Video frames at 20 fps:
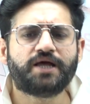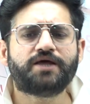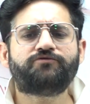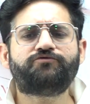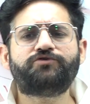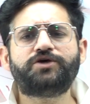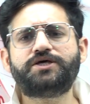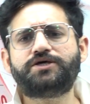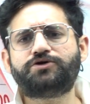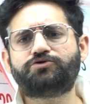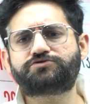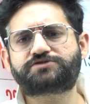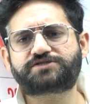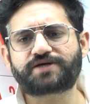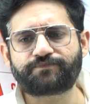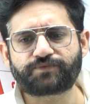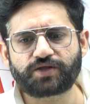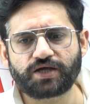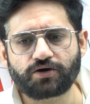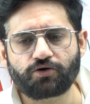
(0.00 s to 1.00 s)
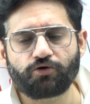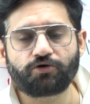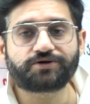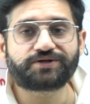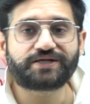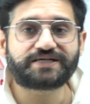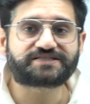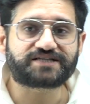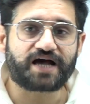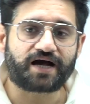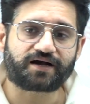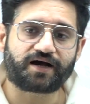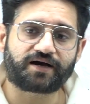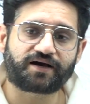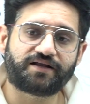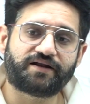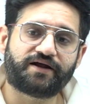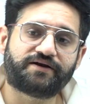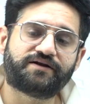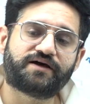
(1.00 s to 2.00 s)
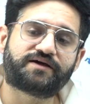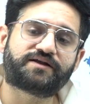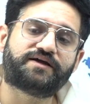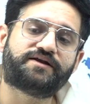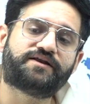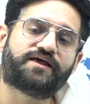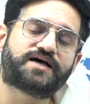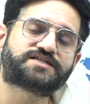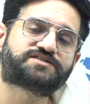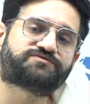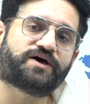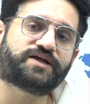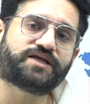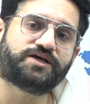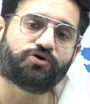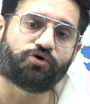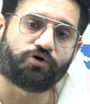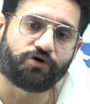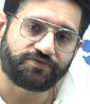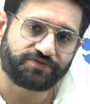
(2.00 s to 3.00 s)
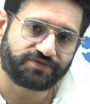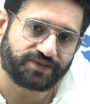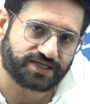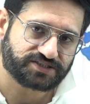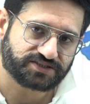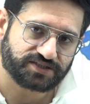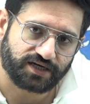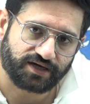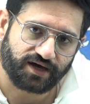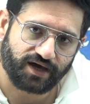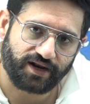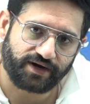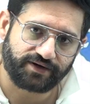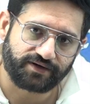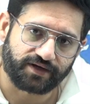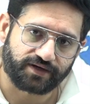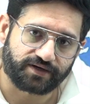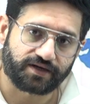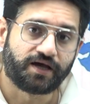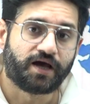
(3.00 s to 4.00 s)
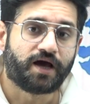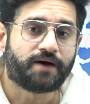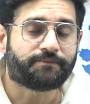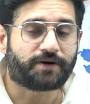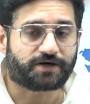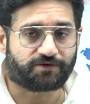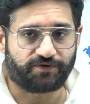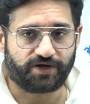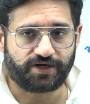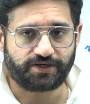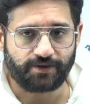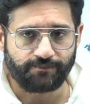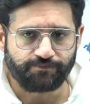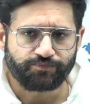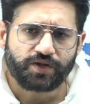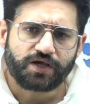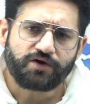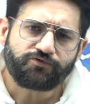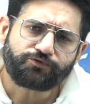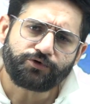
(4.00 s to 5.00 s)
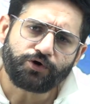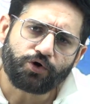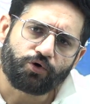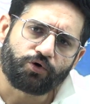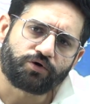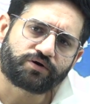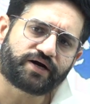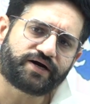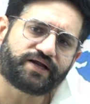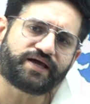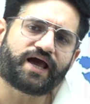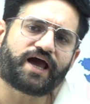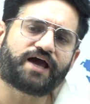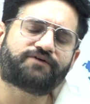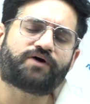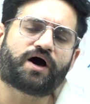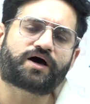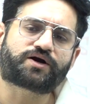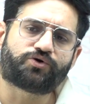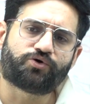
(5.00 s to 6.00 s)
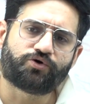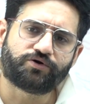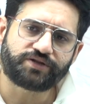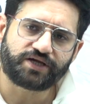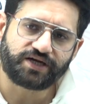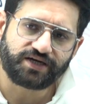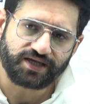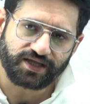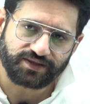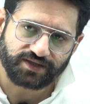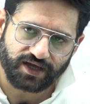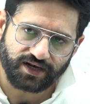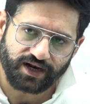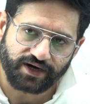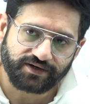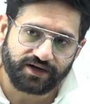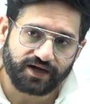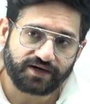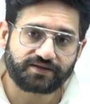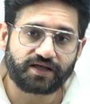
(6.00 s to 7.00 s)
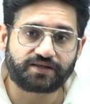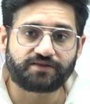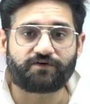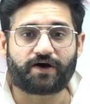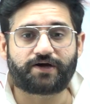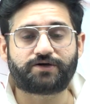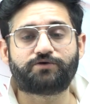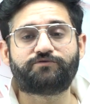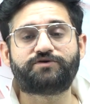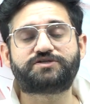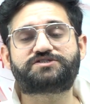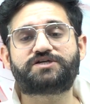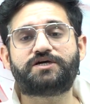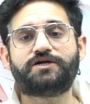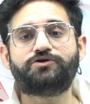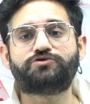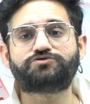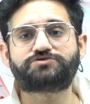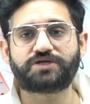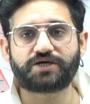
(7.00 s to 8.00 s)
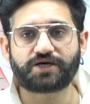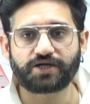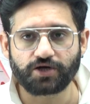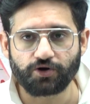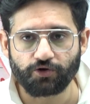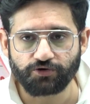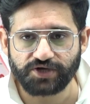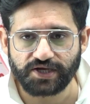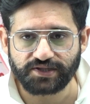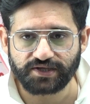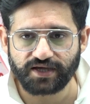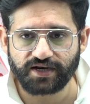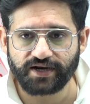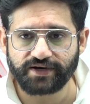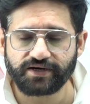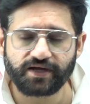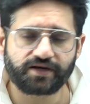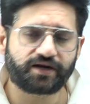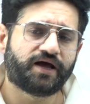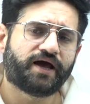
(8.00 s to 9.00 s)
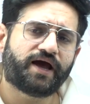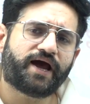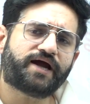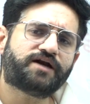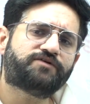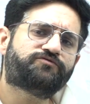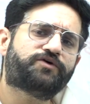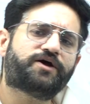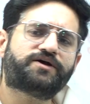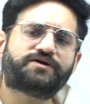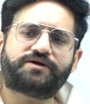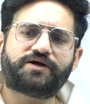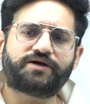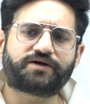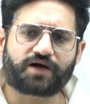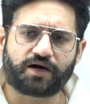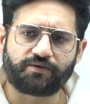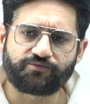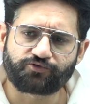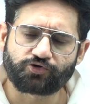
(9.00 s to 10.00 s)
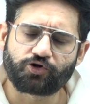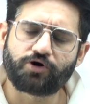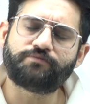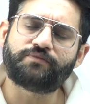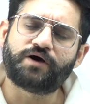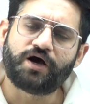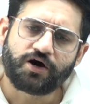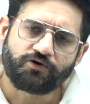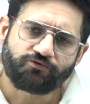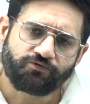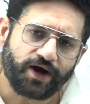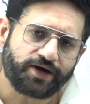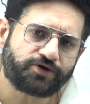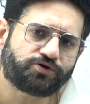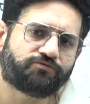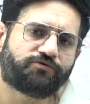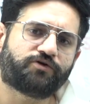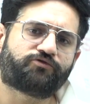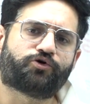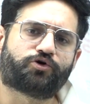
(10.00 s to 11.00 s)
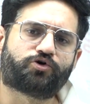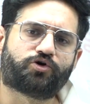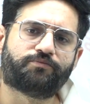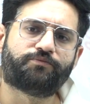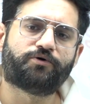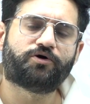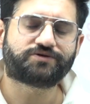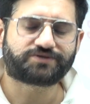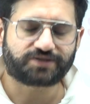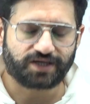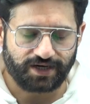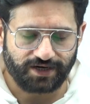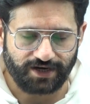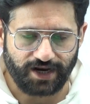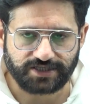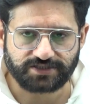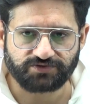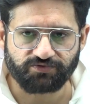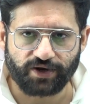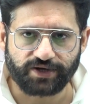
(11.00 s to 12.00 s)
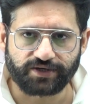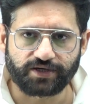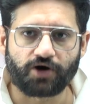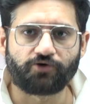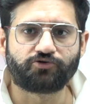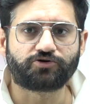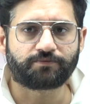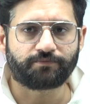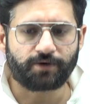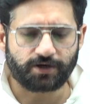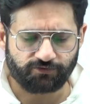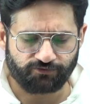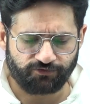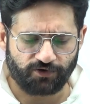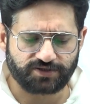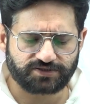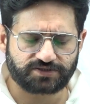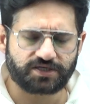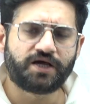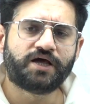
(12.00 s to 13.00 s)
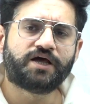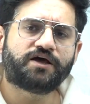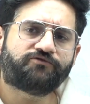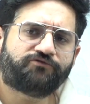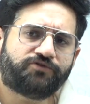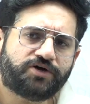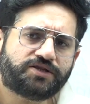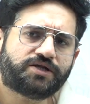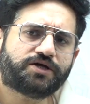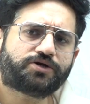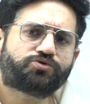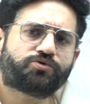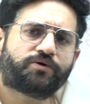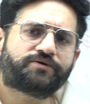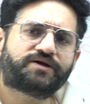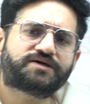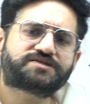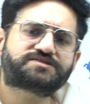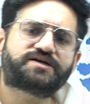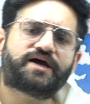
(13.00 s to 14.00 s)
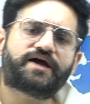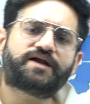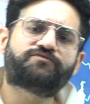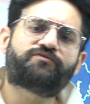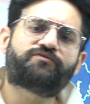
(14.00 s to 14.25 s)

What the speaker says: we use something called the Saka calendar, India's very own national calendar. But wait, if we already have our own Indian calendar, then why do we still use the Gregorian calendar? And where did it come from? Why do we follow both? Let's find out. But first, we need to understand